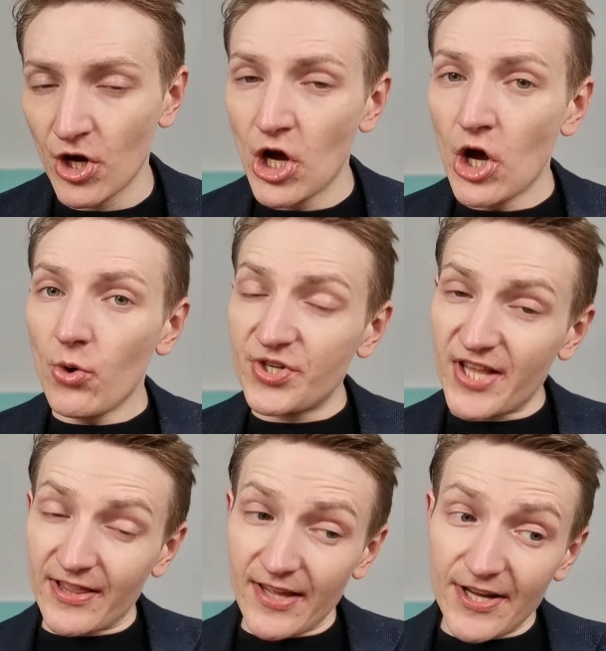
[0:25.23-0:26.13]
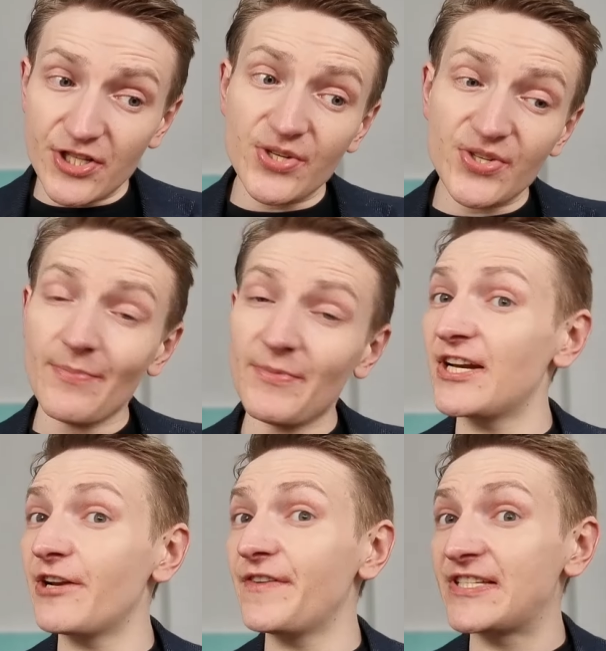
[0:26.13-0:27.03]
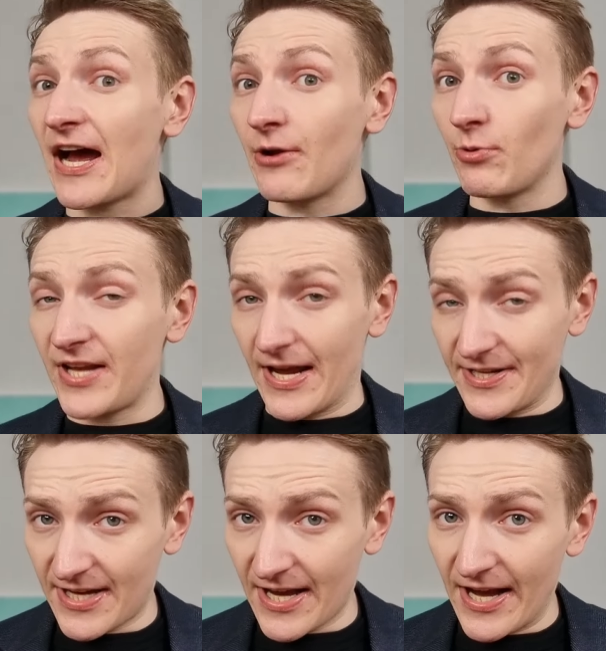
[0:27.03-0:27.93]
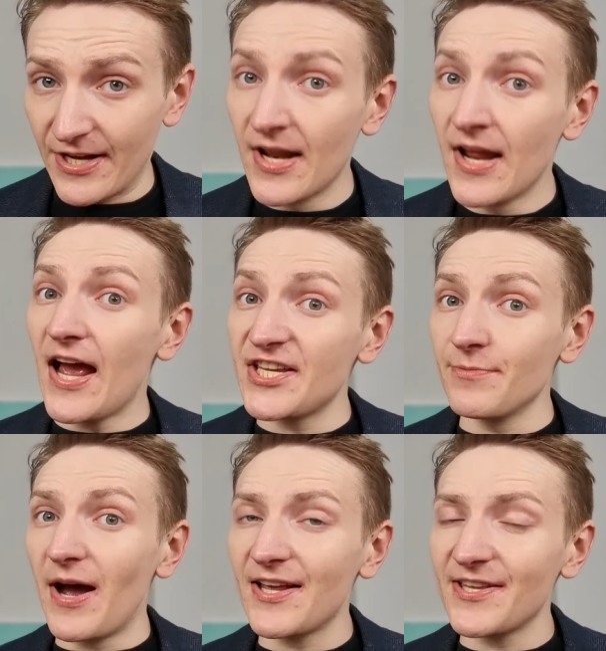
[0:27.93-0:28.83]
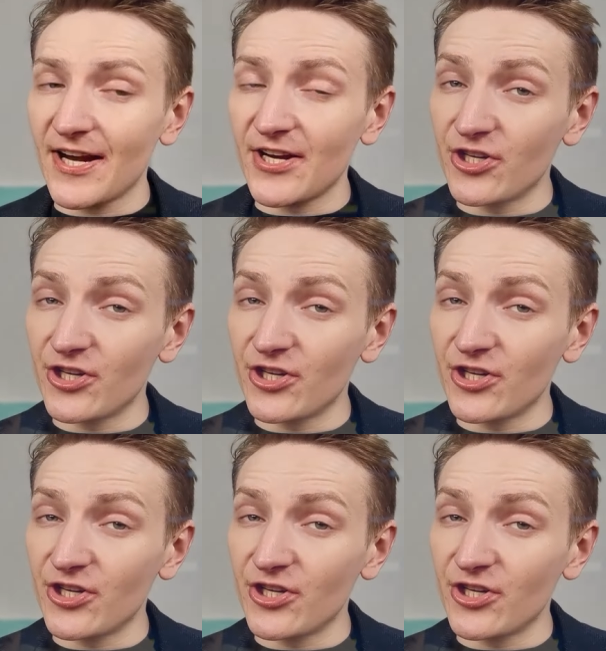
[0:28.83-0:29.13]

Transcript: which then led to some extent of a downward cascade as the market started to